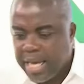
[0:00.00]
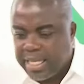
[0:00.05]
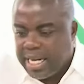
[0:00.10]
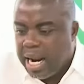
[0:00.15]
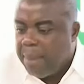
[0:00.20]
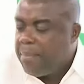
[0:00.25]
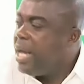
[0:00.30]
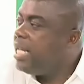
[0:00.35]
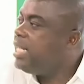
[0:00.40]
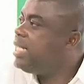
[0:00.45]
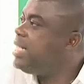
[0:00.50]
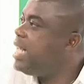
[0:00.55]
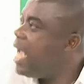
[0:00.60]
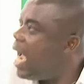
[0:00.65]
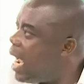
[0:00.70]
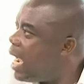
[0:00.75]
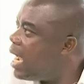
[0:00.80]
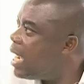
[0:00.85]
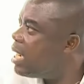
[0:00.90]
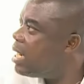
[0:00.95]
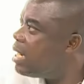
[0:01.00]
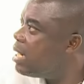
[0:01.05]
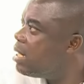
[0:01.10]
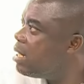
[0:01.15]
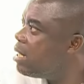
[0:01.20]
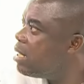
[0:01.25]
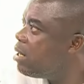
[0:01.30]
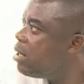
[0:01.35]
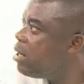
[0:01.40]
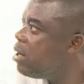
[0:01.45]
Edamensia.
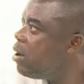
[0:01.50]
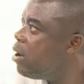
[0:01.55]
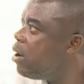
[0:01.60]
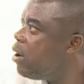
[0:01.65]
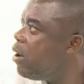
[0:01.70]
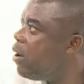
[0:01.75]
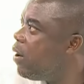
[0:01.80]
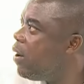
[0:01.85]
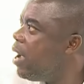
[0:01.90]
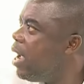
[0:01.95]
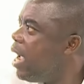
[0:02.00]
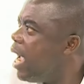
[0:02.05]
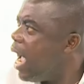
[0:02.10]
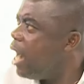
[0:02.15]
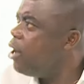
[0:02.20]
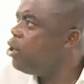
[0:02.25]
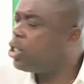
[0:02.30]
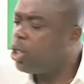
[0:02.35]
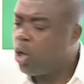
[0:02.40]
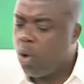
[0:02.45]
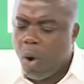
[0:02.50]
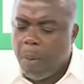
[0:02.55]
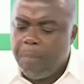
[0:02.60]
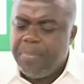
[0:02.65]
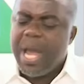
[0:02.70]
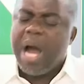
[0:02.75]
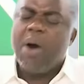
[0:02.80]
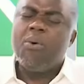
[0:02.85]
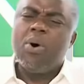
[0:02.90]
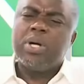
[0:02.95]
And you see,
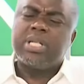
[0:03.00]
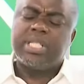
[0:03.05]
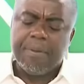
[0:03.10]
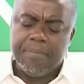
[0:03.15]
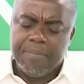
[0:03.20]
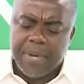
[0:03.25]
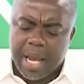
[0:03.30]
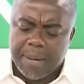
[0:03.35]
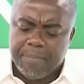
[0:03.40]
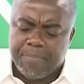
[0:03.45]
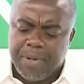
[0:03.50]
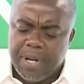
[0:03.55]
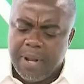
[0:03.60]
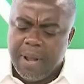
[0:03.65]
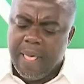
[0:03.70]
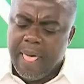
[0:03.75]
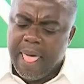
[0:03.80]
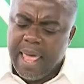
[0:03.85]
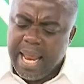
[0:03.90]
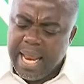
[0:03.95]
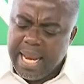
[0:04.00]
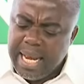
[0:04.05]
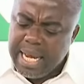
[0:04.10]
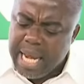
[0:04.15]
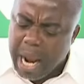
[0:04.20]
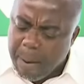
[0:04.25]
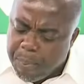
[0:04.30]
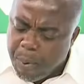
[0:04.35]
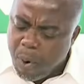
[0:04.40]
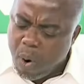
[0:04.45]
Obia watching them.
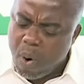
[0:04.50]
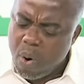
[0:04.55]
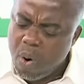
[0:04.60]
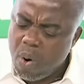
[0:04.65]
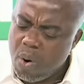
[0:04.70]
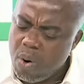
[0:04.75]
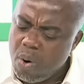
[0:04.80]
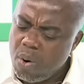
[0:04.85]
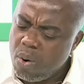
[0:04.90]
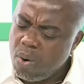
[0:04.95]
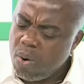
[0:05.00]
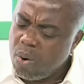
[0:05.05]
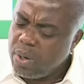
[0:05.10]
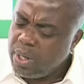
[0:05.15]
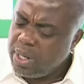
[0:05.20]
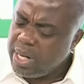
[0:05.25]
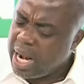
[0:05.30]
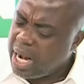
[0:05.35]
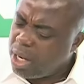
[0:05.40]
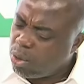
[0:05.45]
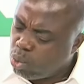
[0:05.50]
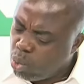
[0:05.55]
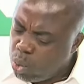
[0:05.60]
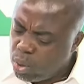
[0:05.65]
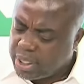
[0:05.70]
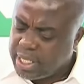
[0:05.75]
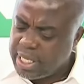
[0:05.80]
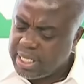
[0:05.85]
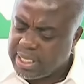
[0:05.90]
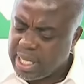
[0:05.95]
Napo. There are
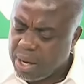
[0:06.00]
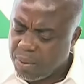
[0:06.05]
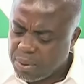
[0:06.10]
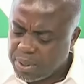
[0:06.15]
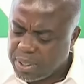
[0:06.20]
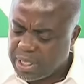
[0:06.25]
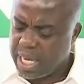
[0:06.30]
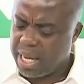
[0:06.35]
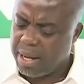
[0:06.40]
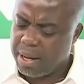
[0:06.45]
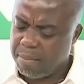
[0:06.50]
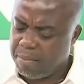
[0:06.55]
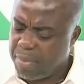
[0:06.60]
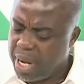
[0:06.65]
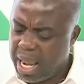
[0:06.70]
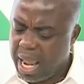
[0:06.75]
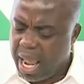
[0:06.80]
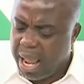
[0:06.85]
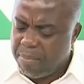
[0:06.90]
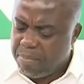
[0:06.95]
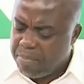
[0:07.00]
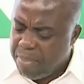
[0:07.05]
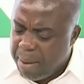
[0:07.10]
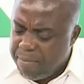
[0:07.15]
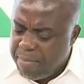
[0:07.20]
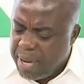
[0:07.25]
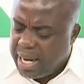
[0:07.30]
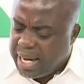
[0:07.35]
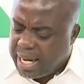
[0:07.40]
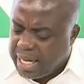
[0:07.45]
2 things I will say. I
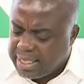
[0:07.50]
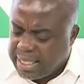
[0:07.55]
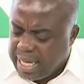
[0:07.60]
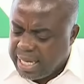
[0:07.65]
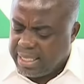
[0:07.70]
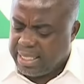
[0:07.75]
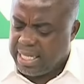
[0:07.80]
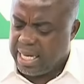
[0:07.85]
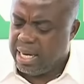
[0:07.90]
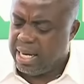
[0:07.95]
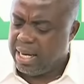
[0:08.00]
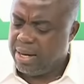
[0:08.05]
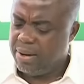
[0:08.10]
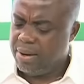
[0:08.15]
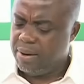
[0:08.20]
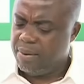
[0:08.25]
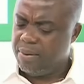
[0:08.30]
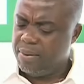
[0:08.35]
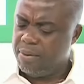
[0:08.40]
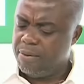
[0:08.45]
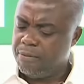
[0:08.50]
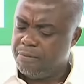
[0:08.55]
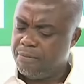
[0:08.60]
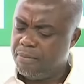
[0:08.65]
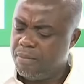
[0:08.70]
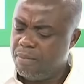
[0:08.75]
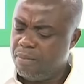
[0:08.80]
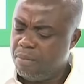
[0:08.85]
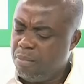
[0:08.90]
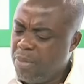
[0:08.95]
mean, Kasanche,
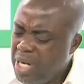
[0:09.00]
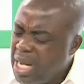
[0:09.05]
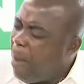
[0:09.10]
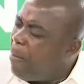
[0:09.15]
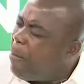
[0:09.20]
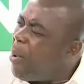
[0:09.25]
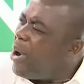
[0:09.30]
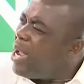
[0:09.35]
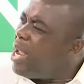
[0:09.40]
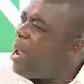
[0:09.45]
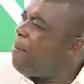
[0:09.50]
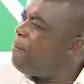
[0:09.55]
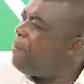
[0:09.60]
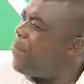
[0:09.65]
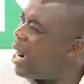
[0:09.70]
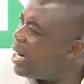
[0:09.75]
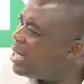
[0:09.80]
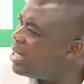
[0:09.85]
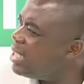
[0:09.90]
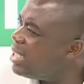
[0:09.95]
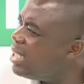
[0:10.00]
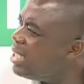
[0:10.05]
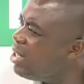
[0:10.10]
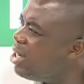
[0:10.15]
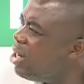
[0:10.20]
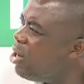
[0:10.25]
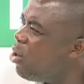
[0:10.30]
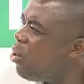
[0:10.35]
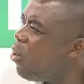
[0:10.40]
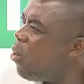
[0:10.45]
Napo impact
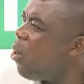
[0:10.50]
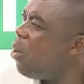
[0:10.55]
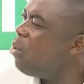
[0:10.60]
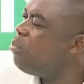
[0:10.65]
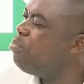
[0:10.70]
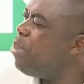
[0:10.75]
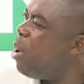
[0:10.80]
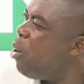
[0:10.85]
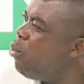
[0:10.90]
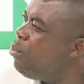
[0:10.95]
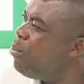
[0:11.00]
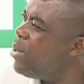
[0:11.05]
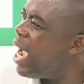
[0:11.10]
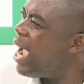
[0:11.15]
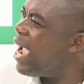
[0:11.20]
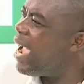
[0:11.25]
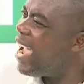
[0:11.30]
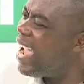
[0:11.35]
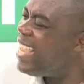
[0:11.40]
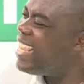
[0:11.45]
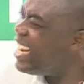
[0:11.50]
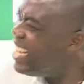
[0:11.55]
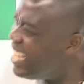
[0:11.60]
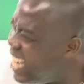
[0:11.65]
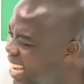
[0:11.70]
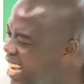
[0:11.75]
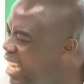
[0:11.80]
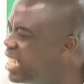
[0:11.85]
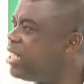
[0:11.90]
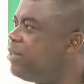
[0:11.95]
on Bawumia is
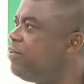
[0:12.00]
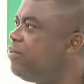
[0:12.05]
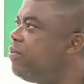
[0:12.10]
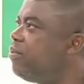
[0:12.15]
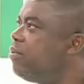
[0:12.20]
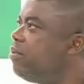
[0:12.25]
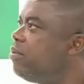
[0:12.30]
negative.